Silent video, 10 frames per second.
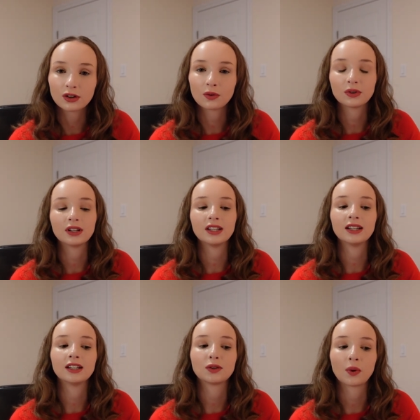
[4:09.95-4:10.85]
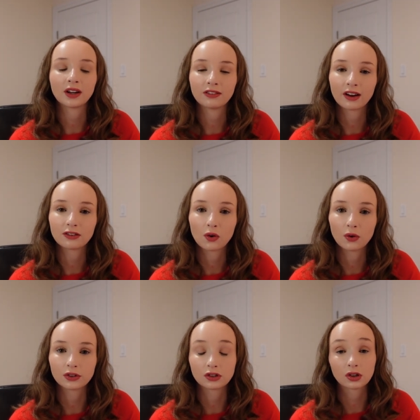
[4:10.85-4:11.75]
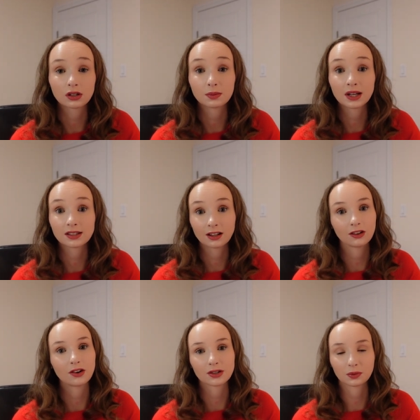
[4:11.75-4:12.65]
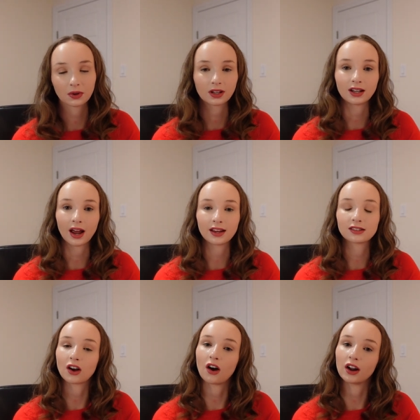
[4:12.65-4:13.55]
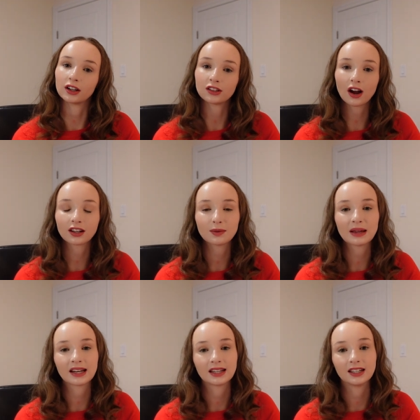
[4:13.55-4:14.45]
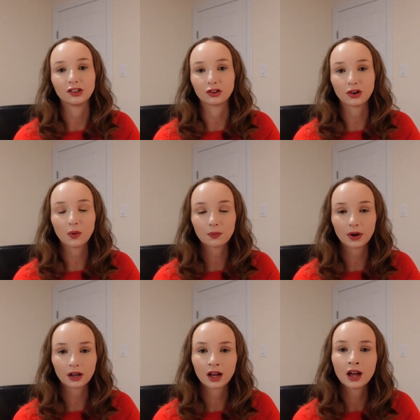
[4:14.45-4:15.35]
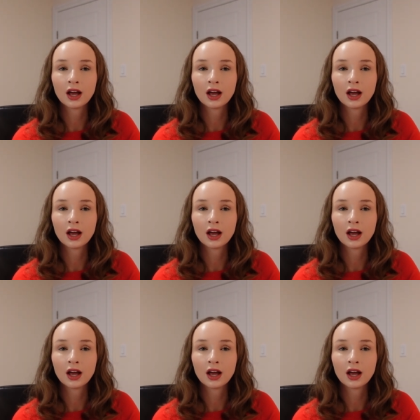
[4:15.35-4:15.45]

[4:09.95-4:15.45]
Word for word: You don't need 25 goals just because it looks really nice on a document and in your notebook.